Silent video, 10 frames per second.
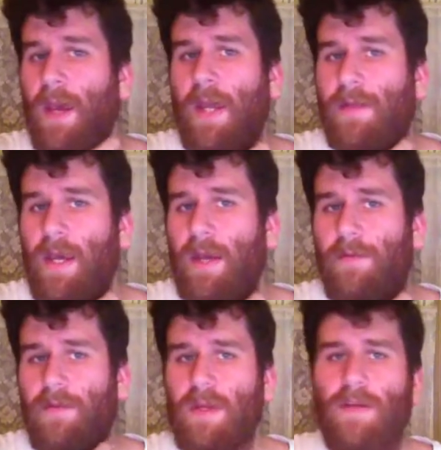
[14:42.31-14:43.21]
and
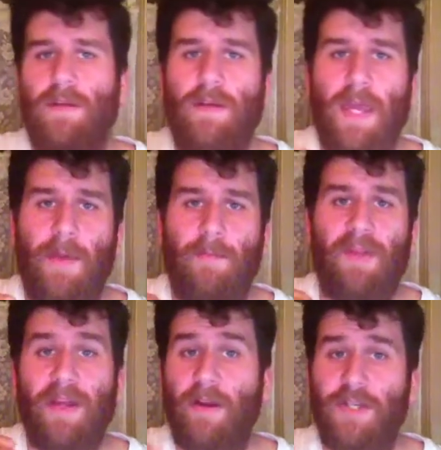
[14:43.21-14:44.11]
get the game
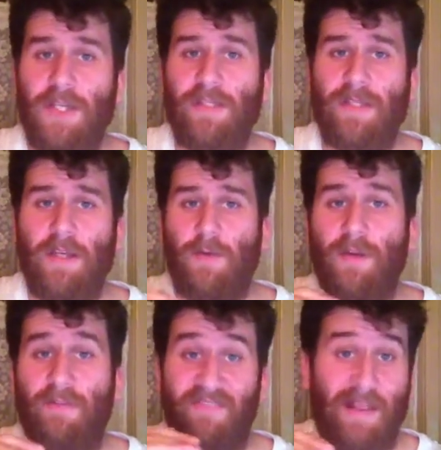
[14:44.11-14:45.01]
player sheets that you
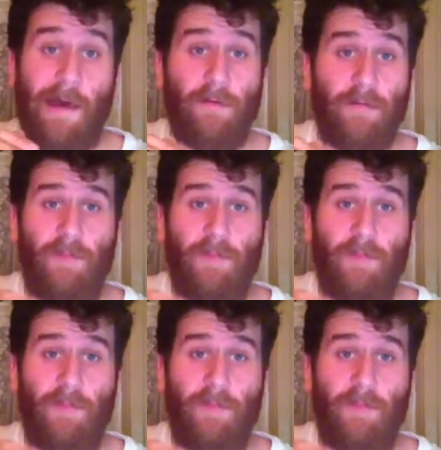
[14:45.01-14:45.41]
can fill out.